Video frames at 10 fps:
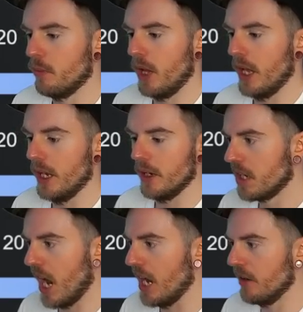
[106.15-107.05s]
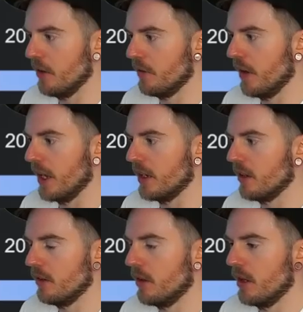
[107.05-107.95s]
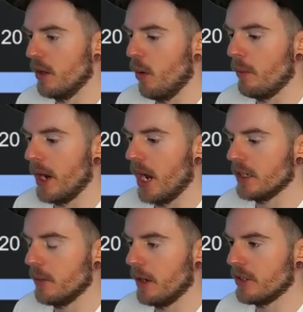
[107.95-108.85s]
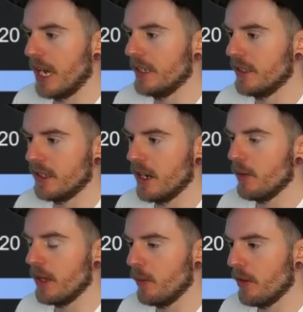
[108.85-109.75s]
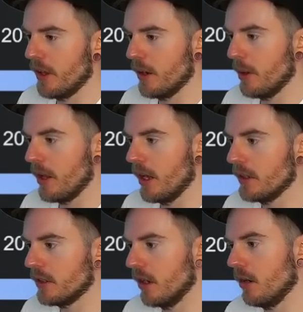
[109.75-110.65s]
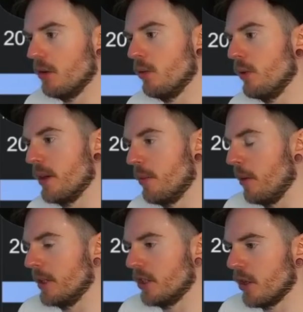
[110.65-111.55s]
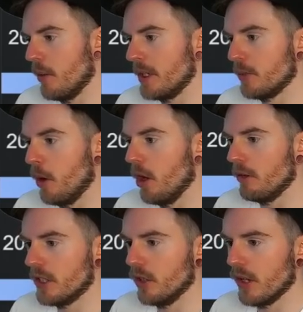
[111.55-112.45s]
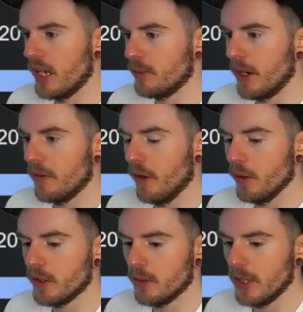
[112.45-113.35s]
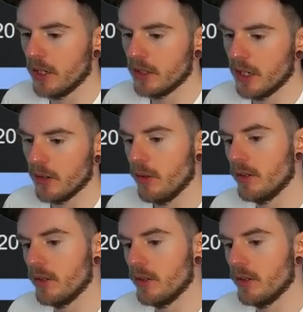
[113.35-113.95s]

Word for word: play kind of like they won't be asked about sizes anyway they won't think about that so we can probably just go a bit smaller and still get as many folds to be honest anyway